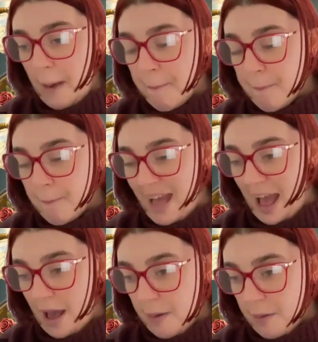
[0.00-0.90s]
and
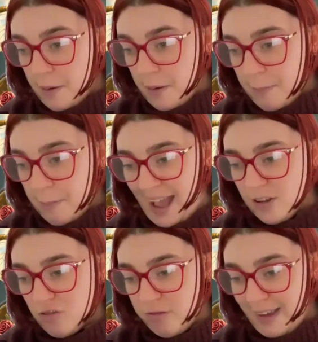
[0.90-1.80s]

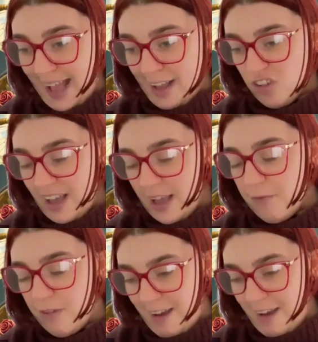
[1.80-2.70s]
patronage,
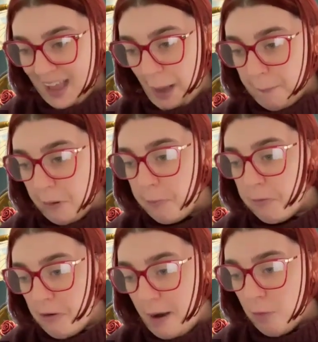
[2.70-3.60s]
for example,
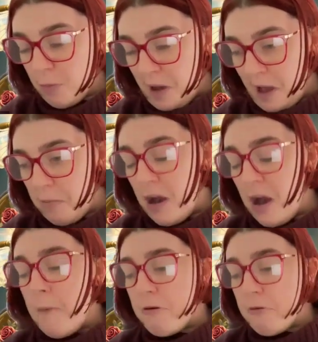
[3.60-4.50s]

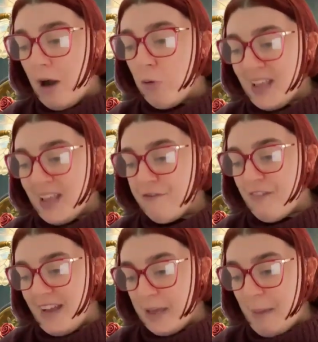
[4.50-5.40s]
promoting
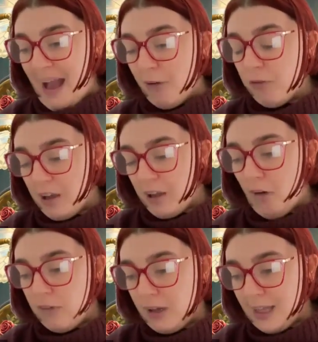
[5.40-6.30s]
female
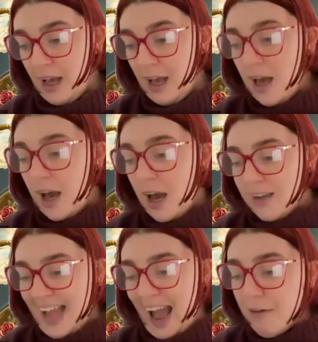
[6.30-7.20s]
scholars.
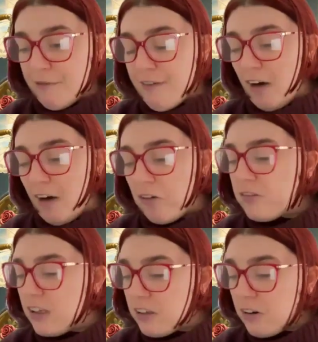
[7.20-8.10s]
Her
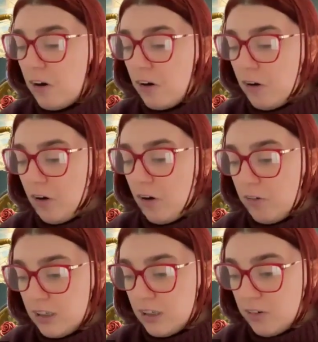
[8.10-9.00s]
downfall
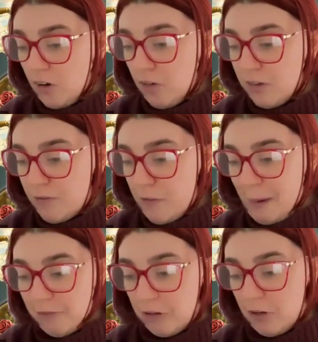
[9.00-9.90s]
underscores the
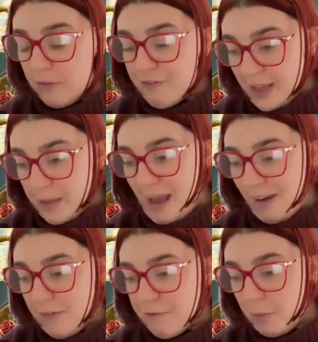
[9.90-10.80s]
power of
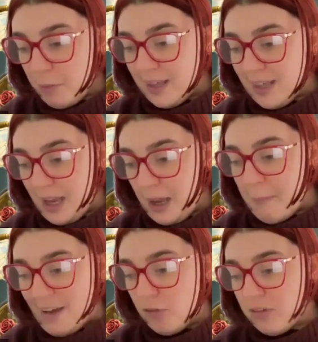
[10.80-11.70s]
female influence in a
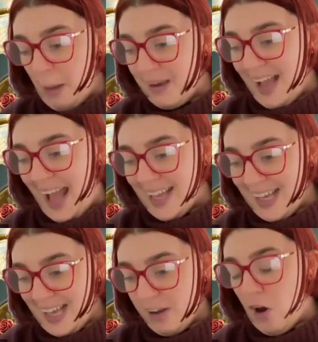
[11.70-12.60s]

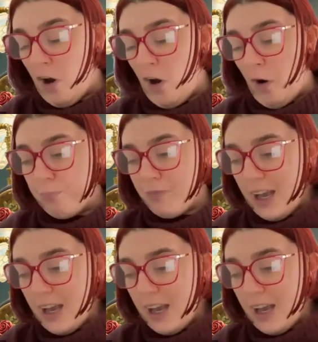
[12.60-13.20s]
male-dominated court.